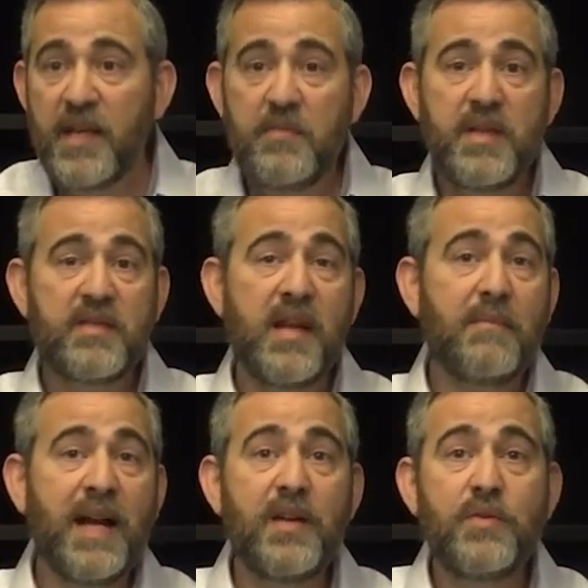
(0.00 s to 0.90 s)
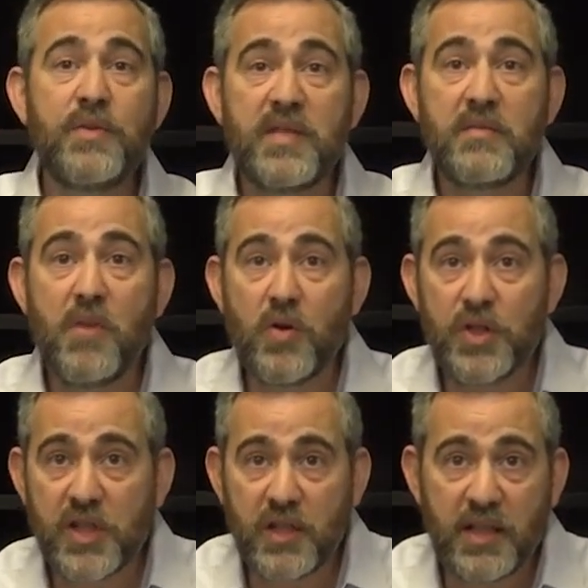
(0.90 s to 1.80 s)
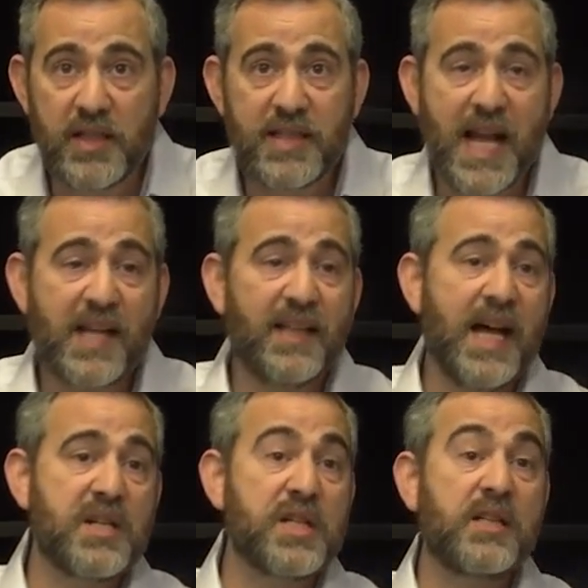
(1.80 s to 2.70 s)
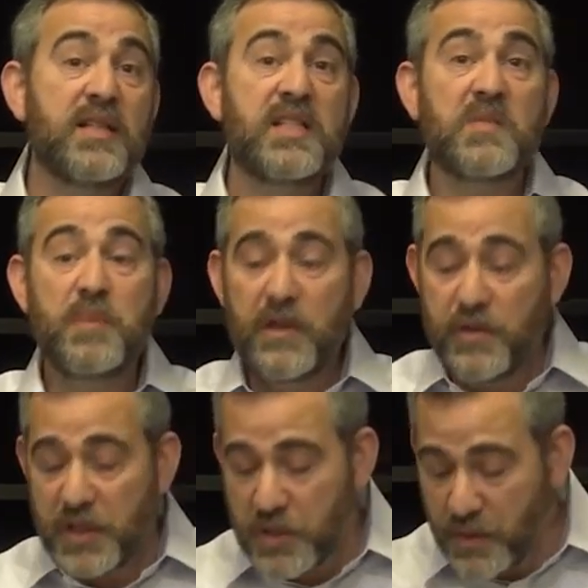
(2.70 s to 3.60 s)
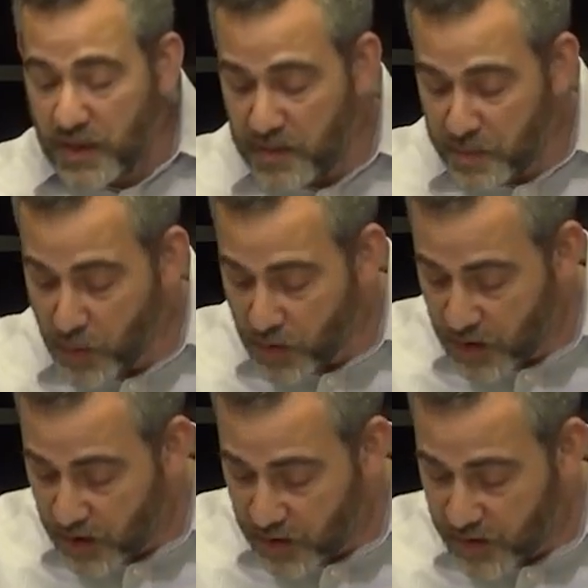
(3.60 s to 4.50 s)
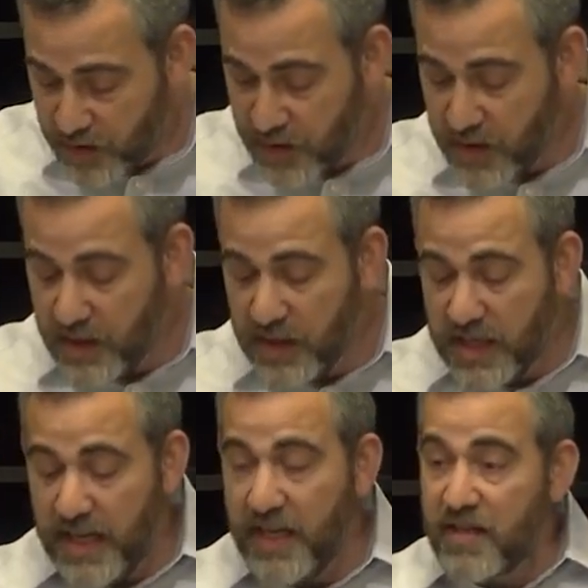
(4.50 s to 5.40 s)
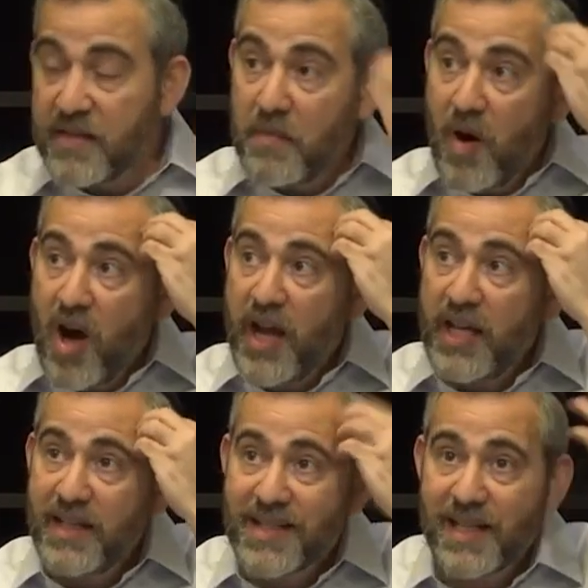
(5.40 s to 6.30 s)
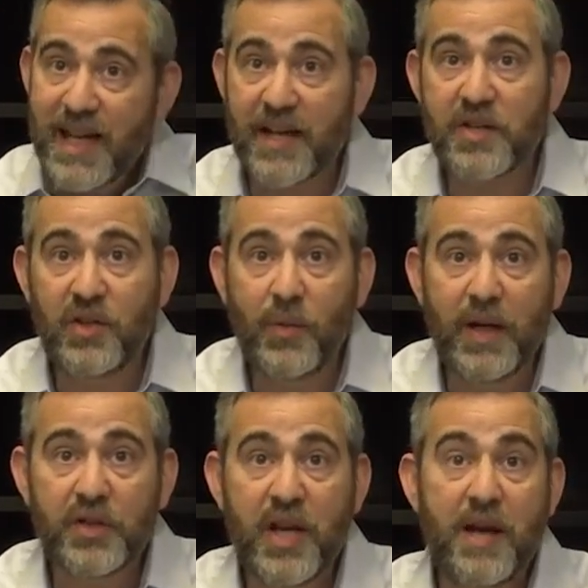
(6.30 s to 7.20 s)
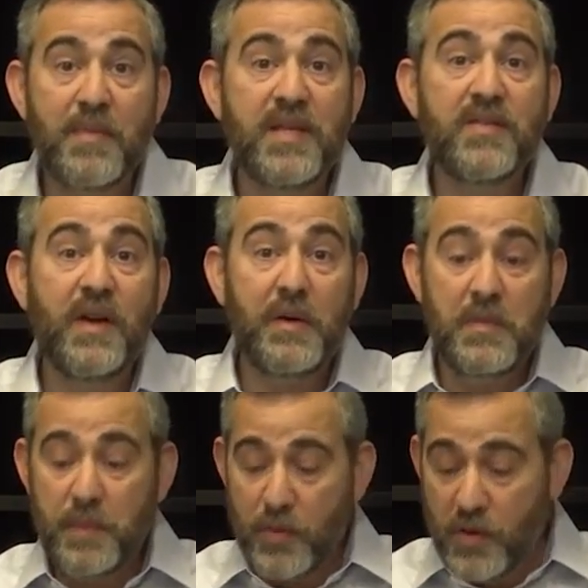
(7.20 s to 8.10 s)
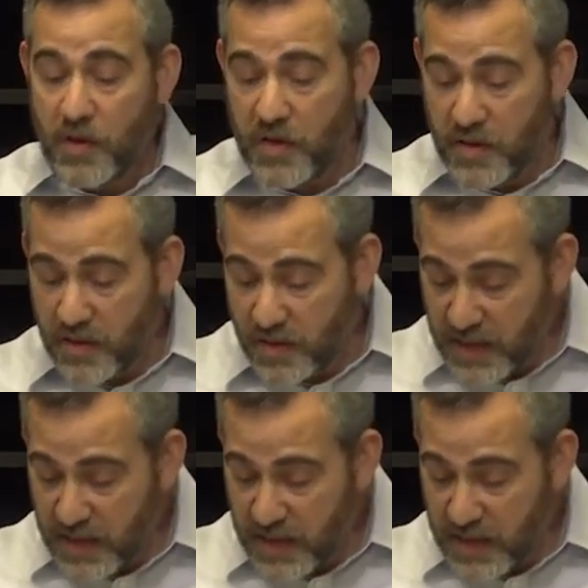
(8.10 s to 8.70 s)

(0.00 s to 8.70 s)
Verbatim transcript: It means somebody who is emotionally, psychologically, spiritually poor. In his mind, his connection to Hashem, he's very poor.